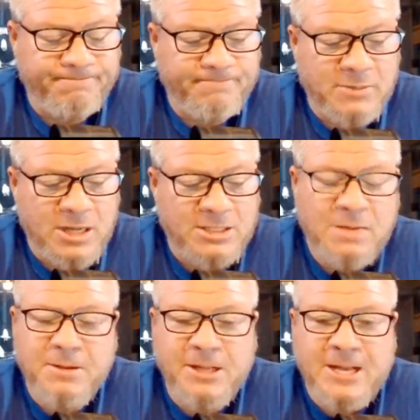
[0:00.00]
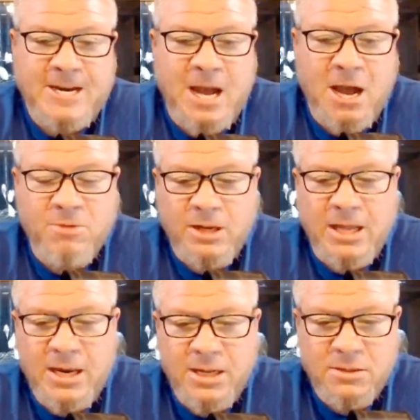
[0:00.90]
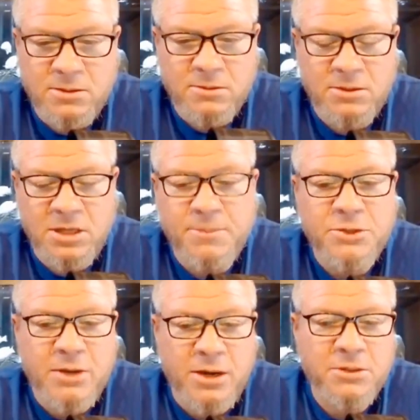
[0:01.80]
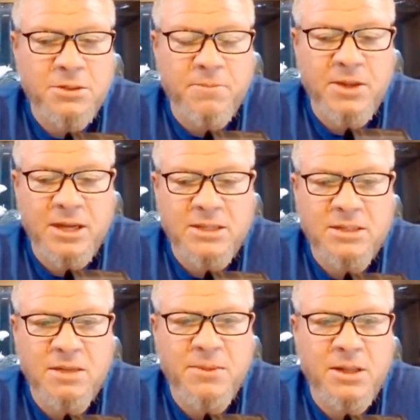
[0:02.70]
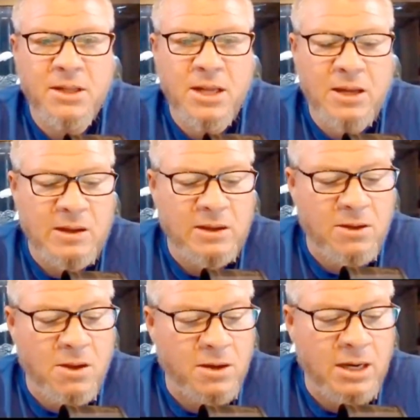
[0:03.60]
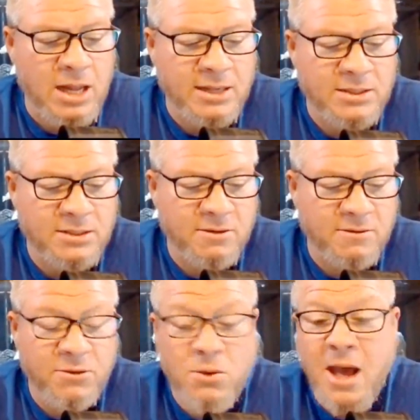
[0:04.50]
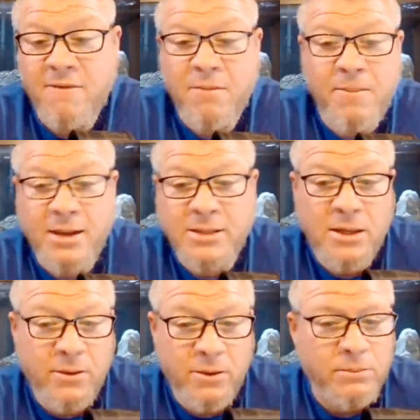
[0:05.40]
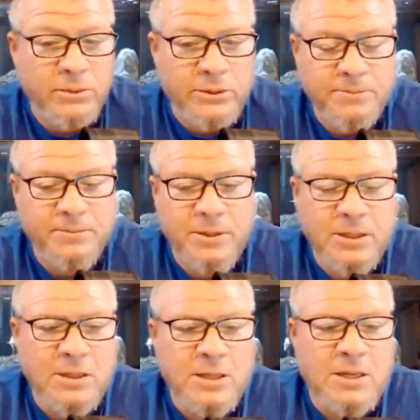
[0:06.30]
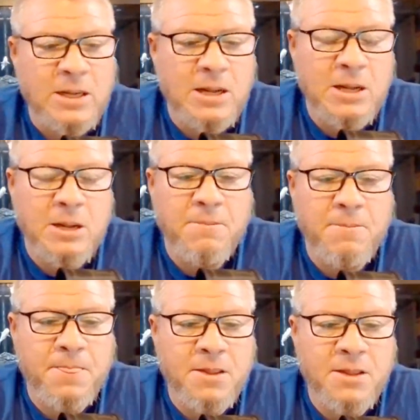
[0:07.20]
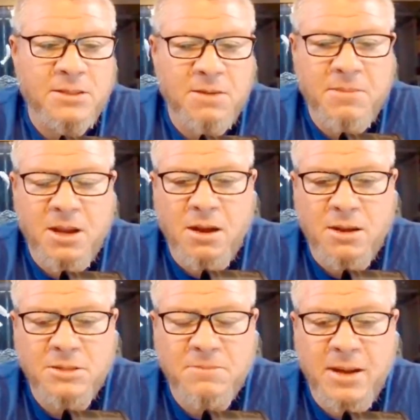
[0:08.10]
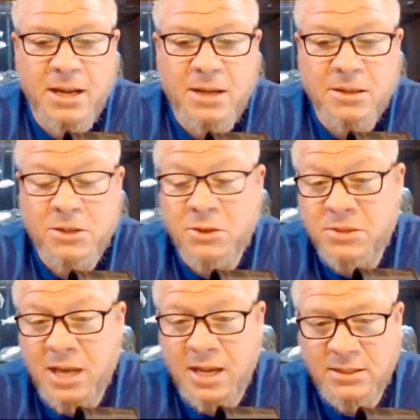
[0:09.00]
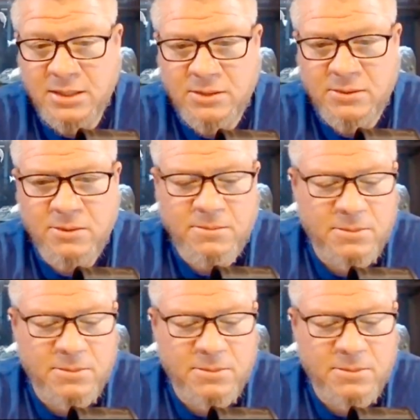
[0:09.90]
it's typically not related to substrate or something. It's typically along the lines of you have a bacterial bloom. Um, this could be caused by new tank syndrome.